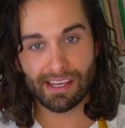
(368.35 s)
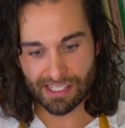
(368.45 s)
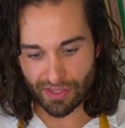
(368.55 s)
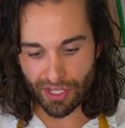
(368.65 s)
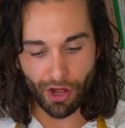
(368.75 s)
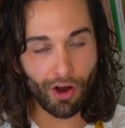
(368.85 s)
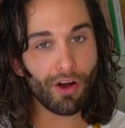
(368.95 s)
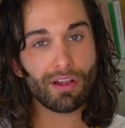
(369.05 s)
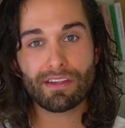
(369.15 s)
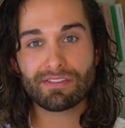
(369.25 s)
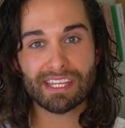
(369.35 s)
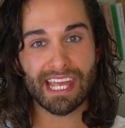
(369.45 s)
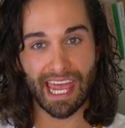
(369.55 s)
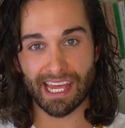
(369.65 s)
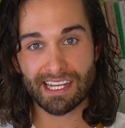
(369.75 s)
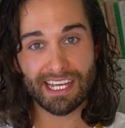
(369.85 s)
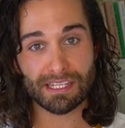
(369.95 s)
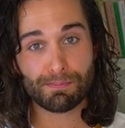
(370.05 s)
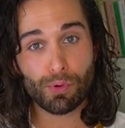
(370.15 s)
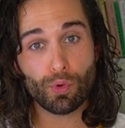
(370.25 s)
so that all of the candy
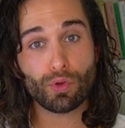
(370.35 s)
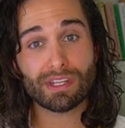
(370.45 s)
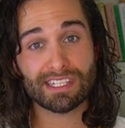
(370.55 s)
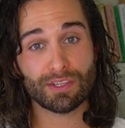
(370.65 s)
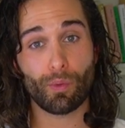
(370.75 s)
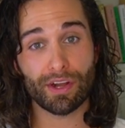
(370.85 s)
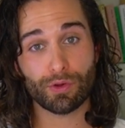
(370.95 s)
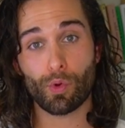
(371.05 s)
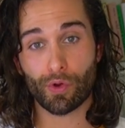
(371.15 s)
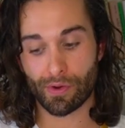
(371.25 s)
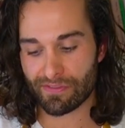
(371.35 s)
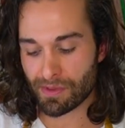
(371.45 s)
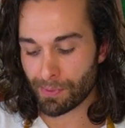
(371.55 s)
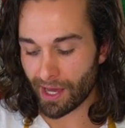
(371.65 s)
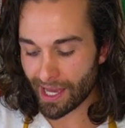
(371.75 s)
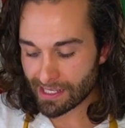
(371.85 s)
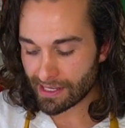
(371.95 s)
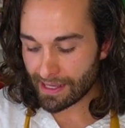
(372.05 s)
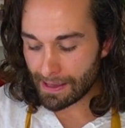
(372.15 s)
is pooled into one corner of the pot.